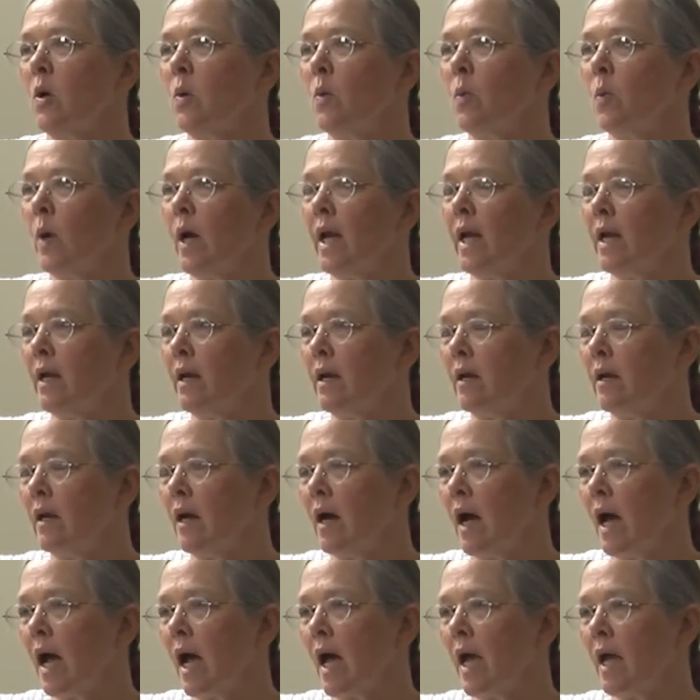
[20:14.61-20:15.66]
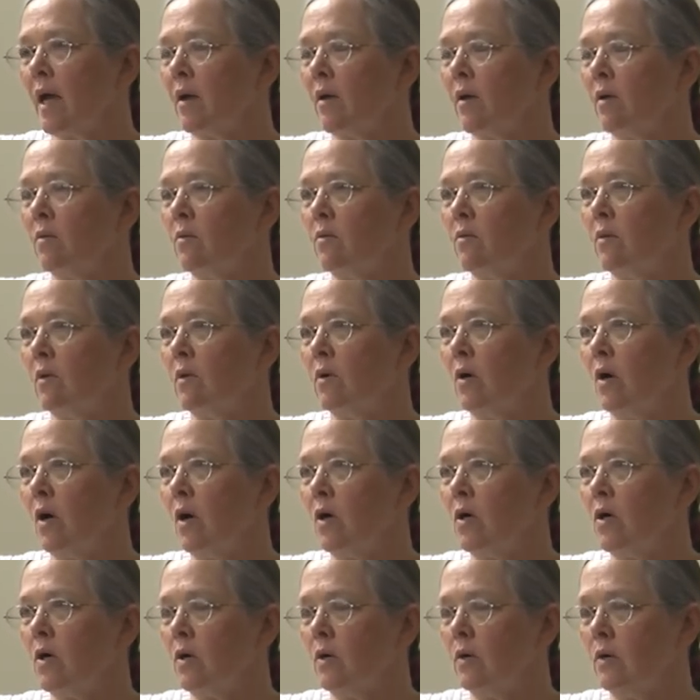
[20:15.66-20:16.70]
When I
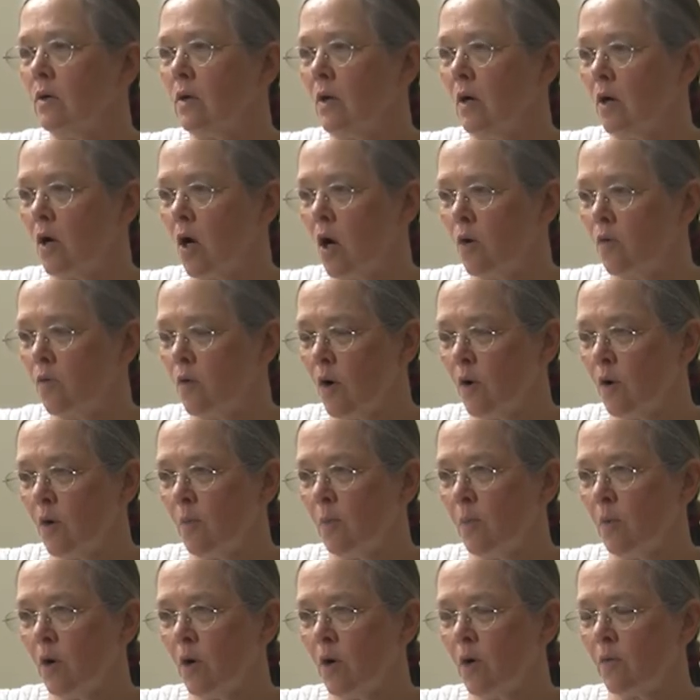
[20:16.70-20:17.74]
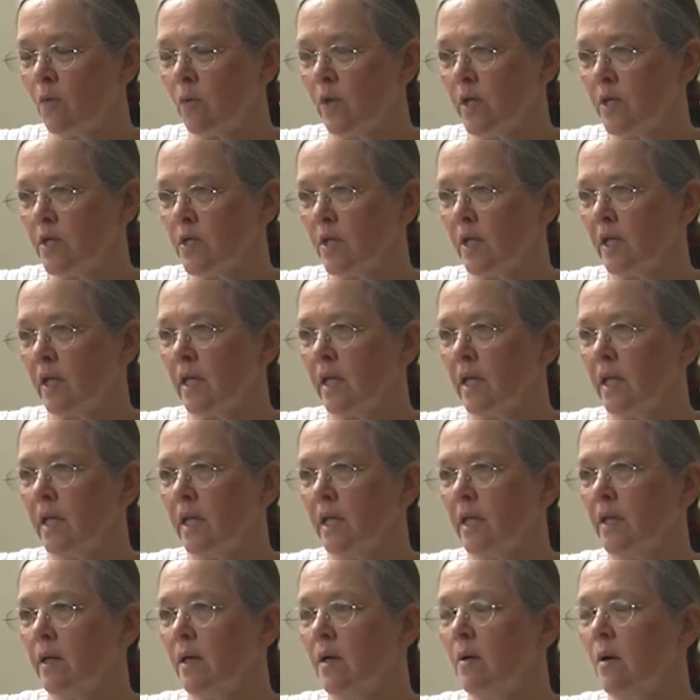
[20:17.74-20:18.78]
co-wrote a book
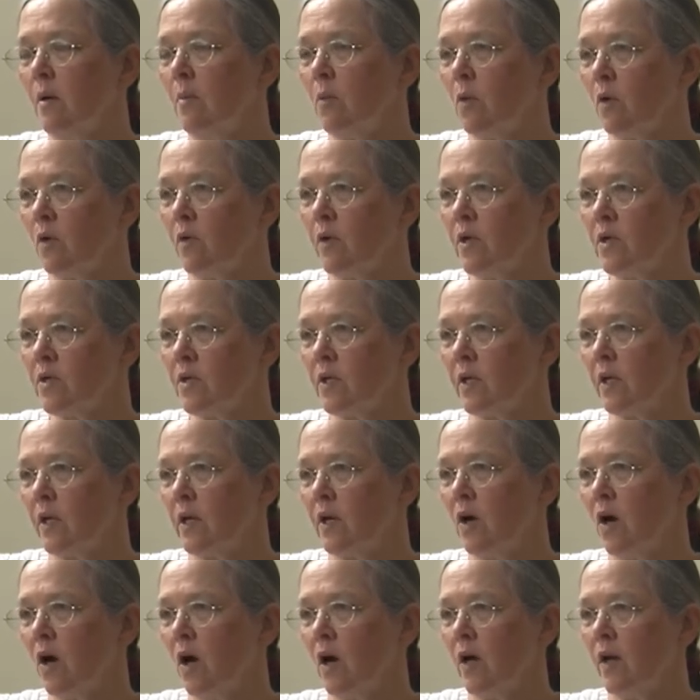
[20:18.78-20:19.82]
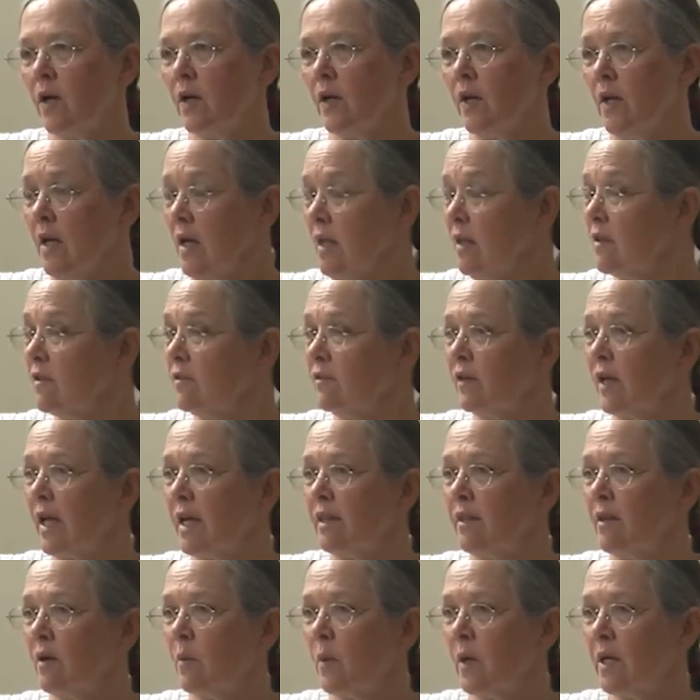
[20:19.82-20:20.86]
more recently on the
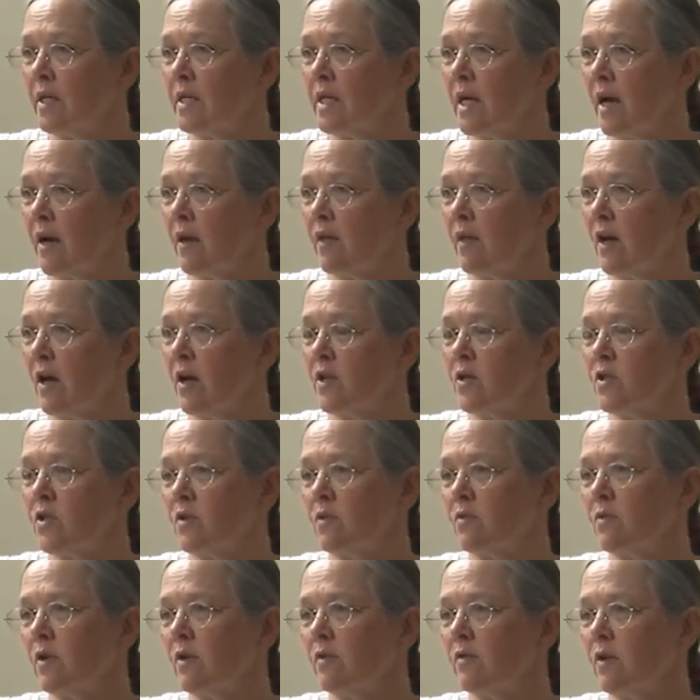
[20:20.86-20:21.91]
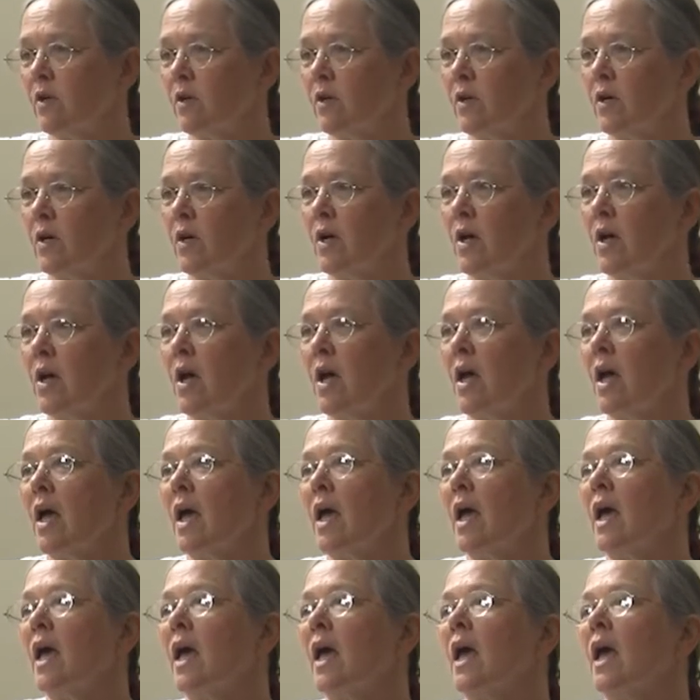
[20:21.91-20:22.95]
flight that went down in the Hudson River,
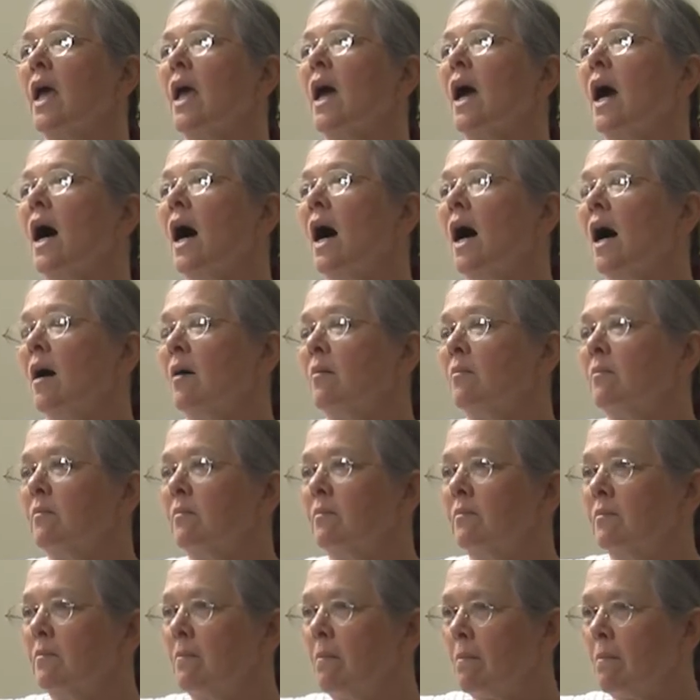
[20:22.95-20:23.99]
wow.